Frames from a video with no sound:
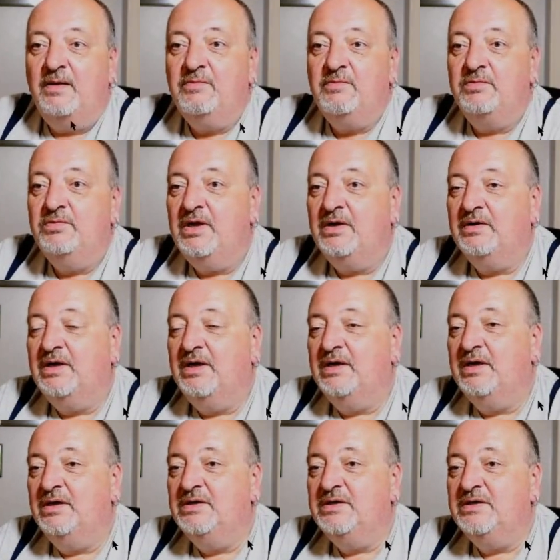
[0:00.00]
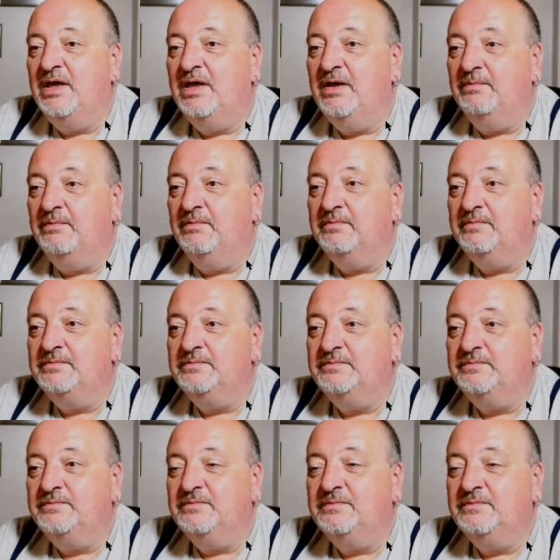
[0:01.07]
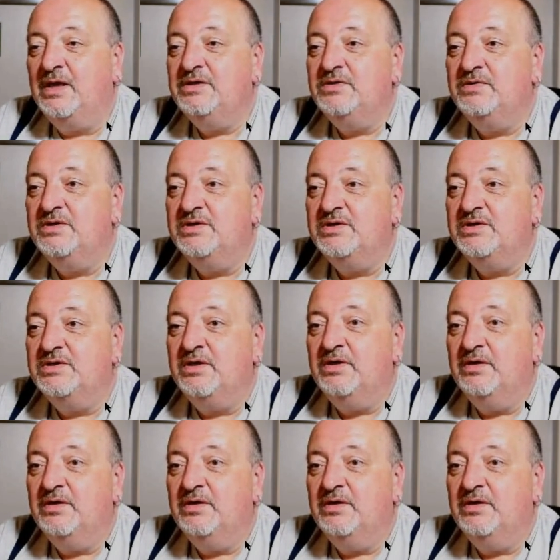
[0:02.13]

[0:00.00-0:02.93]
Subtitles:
will now kick into gear, as you can see.